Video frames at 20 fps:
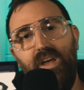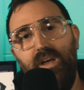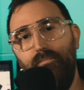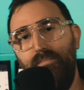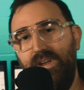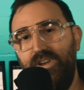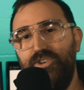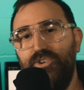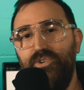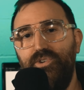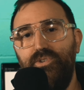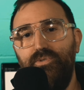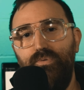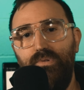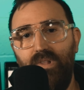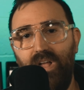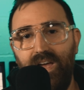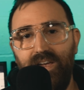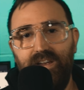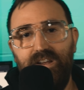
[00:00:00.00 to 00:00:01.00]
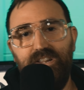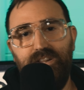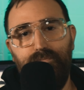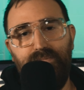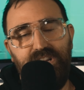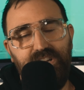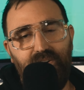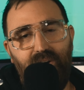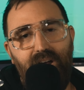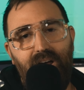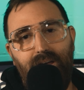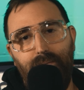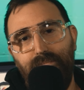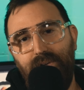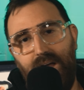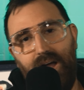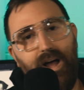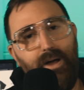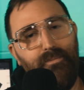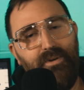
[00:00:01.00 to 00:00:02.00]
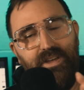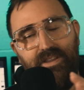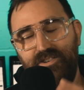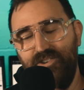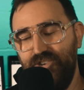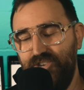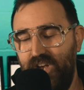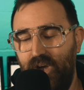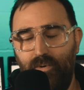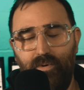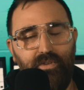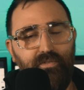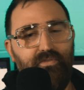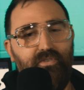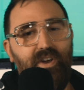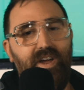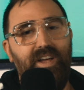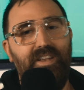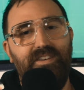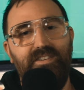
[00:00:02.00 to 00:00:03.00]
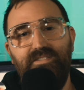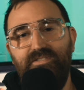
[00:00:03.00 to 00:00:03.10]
Make sure you like, subscribe, comment, share with a friend.